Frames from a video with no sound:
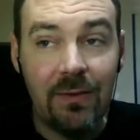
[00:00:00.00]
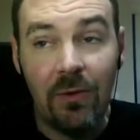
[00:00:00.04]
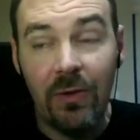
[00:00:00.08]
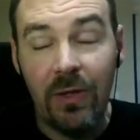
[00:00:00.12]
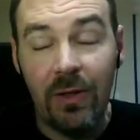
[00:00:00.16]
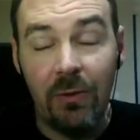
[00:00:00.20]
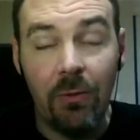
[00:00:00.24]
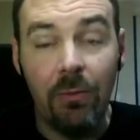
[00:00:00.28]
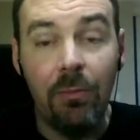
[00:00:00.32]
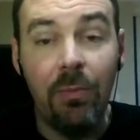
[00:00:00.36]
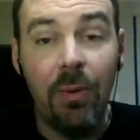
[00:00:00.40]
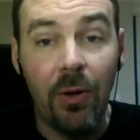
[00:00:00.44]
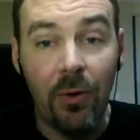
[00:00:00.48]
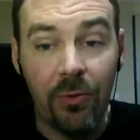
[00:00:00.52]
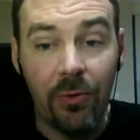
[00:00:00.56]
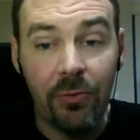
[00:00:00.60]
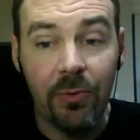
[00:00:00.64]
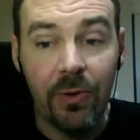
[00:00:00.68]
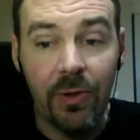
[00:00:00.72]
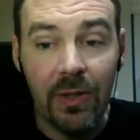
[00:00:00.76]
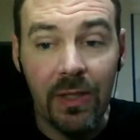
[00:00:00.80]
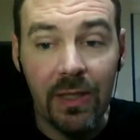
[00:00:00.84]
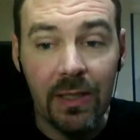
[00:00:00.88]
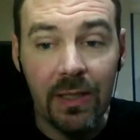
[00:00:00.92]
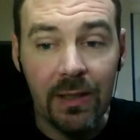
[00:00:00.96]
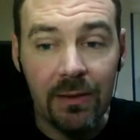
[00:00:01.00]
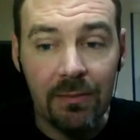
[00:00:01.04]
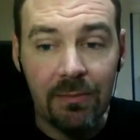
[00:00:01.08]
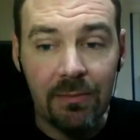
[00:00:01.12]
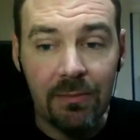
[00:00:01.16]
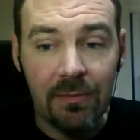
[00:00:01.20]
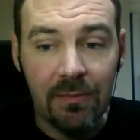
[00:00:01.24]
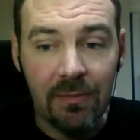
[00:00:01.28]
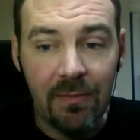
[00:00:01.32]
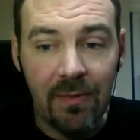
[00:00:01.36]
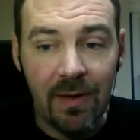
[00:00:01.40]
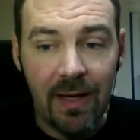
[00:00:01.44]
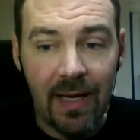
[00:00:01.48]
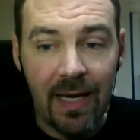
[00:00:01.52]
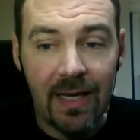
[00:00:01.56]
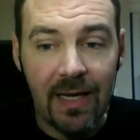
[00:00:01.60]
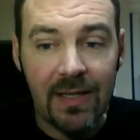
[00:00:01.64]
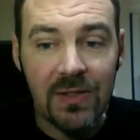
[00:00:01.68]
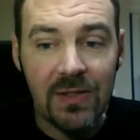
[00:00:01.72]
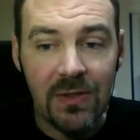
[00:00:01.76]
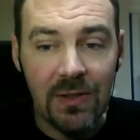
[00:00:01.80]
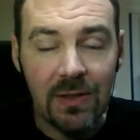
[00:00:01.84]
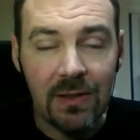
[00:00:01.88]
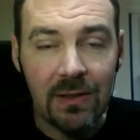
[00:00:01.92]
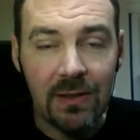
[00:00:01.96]
Well, they were both really
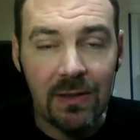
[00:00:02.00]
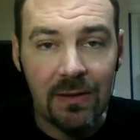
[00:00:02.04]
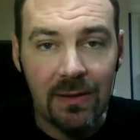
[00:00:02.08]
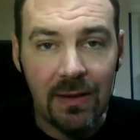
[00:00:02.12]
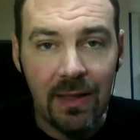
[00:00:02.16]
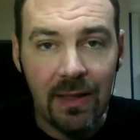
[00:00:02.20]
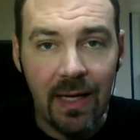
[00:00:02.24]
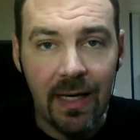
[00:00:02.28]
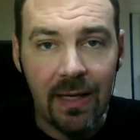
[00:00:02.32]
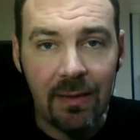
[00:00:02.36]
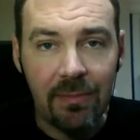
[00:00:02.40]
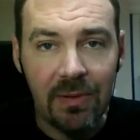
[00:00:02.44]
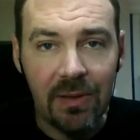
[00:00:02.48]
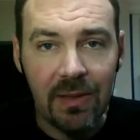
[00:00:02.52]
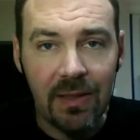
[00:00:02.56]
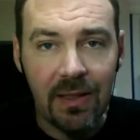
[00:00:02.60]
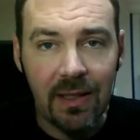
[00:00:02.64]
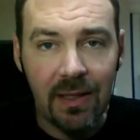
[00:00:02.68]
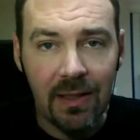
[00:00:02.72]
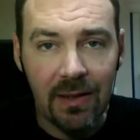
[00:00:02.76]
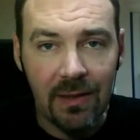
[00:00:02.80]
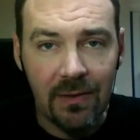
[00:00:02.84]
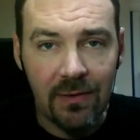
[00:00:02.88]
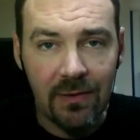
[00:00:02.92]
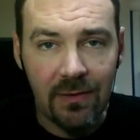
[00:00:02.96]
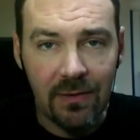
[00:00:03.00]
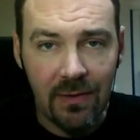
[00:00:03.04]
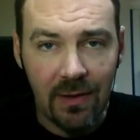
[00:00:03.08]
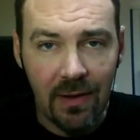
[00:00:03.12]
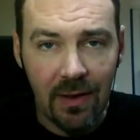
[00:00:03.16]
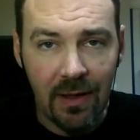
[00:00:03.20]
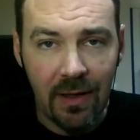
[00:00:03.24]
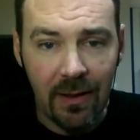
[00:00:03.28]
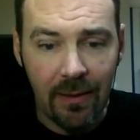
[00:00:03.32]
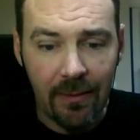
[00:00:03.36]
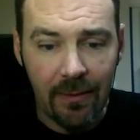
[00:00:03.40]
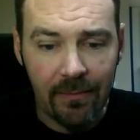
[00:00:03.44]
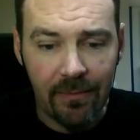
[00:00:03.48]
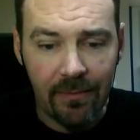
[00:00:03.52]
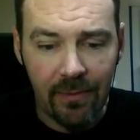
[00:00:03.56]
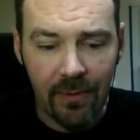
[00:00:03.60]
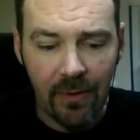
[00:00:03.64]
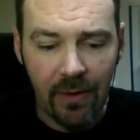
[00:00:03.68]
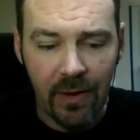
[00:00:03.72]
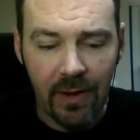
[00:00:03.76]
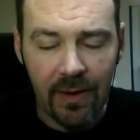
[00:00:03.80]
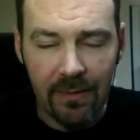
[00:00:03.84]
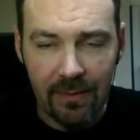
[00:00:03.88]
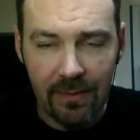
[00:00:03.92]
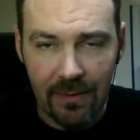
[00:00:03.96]
excellent IPAs.
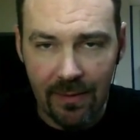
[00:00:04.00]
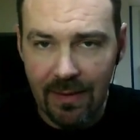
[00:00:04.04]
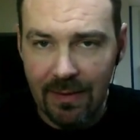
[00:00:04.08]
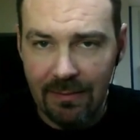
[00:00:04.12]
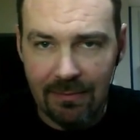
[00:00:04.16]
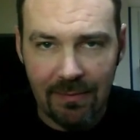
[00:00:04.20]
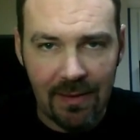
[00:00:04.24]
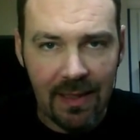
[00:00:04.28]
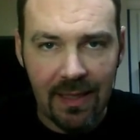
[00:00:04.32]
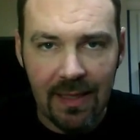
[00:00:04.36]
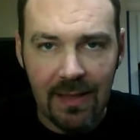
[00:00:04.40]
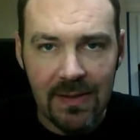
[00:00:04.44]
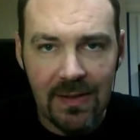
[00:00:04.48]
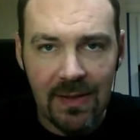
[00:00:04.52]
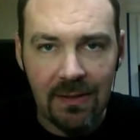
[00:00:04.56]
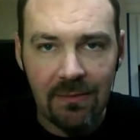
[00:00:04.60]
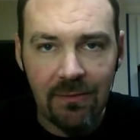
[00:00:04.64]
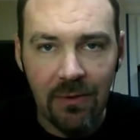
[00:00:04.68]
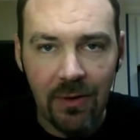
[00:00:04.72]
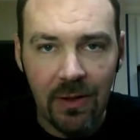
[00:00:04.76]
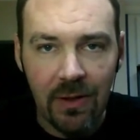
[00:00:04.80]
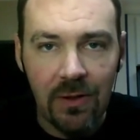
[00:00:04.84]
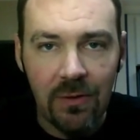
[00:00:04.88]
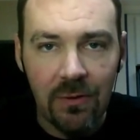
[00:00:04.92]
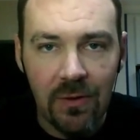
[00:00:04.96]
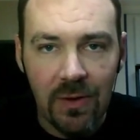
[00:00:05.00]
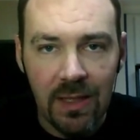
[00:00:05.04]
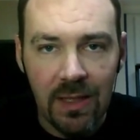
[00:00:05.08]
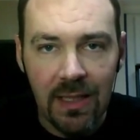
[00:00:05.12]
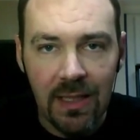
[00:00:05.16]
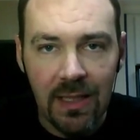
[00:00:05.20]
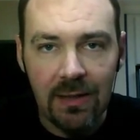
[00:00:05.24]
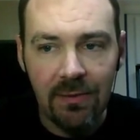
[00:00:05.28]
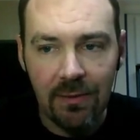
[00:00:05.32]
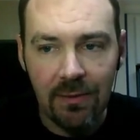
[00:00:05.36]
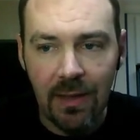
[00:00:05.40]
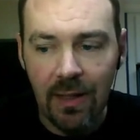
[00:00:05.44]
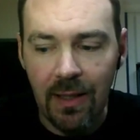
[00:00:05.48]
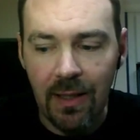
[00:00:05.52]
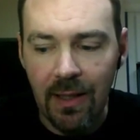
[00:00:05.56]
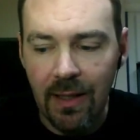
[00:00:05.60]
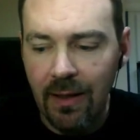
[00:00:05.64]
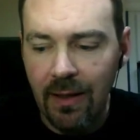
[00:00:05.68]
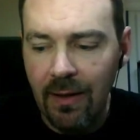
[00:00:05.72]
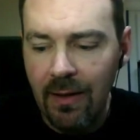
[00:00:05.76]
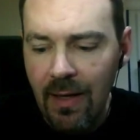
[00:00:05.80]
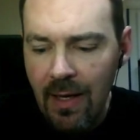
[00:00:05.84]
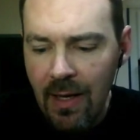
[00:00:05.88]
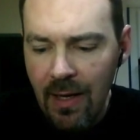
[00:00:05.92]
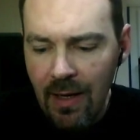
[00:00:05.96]
Very, like I said, very unique
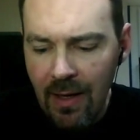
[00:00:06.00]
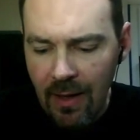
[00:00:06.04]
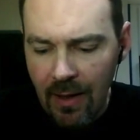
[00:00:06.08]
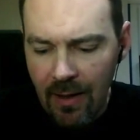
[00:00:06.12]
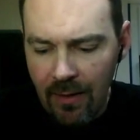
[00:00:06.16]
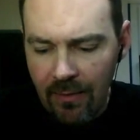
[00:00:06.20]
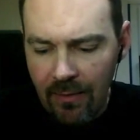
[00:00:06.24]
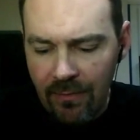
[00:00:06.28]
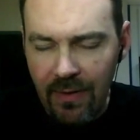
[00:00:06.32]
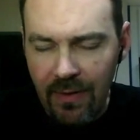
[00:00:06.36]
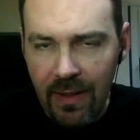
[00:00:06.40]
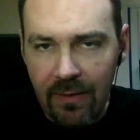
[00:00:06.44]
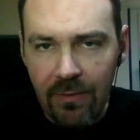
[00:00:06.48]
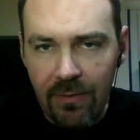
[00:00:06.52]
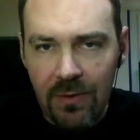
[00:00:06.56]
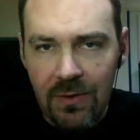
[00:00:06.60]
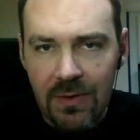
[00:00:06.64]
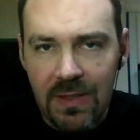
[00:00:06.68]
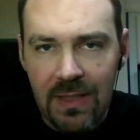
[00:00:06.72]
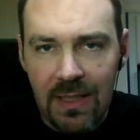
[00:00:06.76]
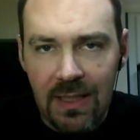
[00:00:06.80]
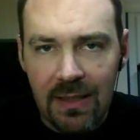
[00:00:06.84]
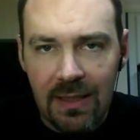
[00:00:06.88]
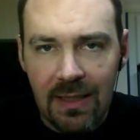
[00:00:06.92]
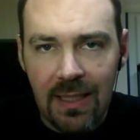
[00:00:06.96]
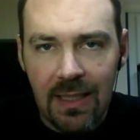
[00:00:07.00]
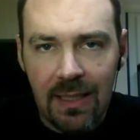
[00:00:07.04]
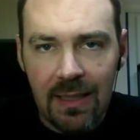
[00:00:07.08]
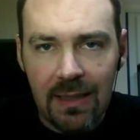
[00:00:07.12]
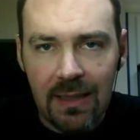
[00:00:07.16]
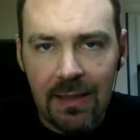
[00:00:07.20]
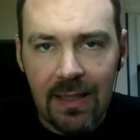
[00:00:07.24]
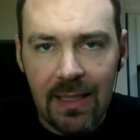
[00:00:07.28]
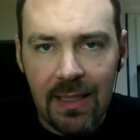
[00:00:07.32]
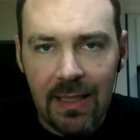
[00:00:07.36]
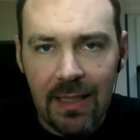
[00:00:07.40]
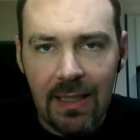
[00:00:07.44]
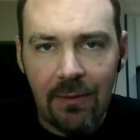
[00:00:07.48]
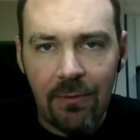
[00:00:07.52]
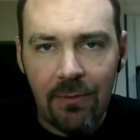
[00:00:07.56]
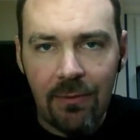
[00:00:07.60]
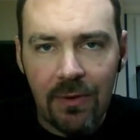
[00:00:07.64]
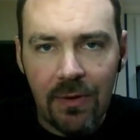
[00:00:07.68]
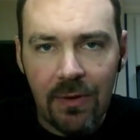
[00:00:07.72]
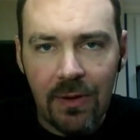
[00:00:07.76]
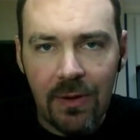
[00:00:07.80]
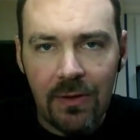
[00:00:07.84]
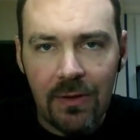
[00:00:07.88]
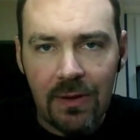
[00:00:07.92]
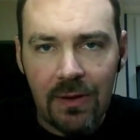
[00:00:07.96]
flavors that they get with
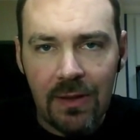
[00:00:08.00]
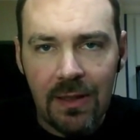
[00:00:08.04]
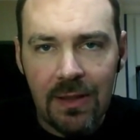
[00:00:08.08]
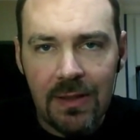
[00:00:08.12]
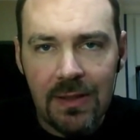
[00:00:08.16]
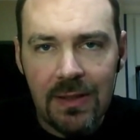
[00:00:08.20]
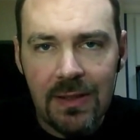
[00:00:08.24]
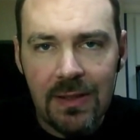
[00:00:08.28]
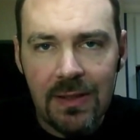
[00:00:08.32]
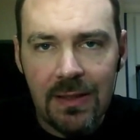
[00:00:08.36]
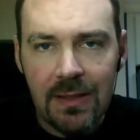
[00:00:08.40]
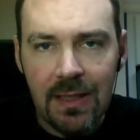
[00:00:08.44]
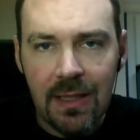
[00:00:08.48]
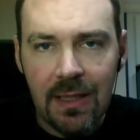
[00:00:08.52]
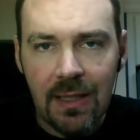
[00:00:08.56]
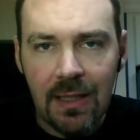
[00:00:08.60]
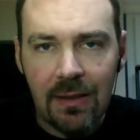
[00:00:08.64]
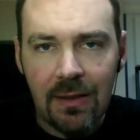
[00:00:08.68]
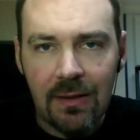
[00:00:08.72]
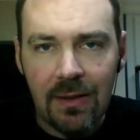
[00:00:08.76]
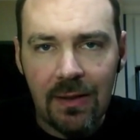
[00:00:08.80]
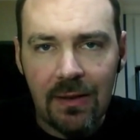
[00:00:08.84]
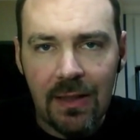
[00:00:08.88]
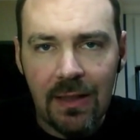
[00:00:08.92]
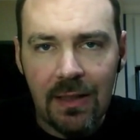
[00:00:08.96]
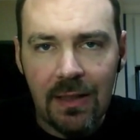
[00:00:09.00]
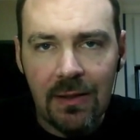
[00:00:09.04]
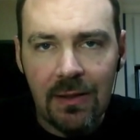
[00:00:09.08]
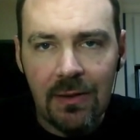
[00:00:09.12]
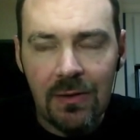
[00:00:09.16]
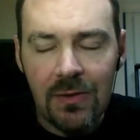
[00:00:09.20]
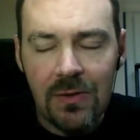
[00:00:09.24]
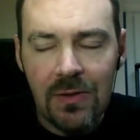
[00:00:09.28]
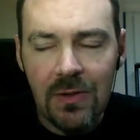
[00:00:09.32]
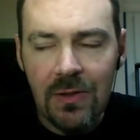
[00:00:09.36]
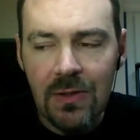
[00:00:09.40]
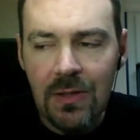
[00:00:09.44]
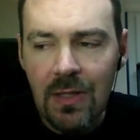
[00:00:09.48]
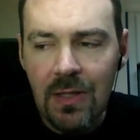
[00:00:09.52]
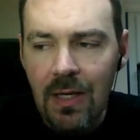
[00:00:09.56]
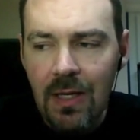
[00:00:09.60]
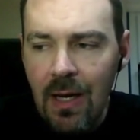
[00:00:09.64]
the yeast that they use.